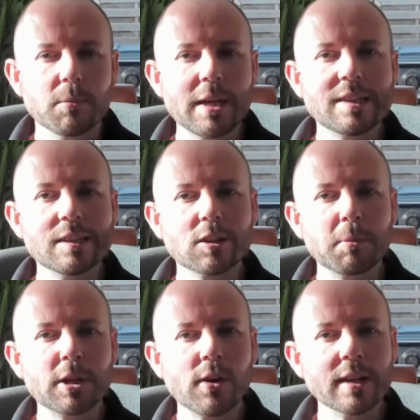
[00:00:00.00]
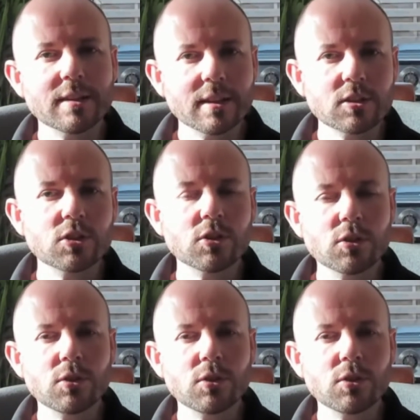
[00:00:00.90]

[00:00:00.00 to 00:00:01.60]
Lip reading: So meetings can be created in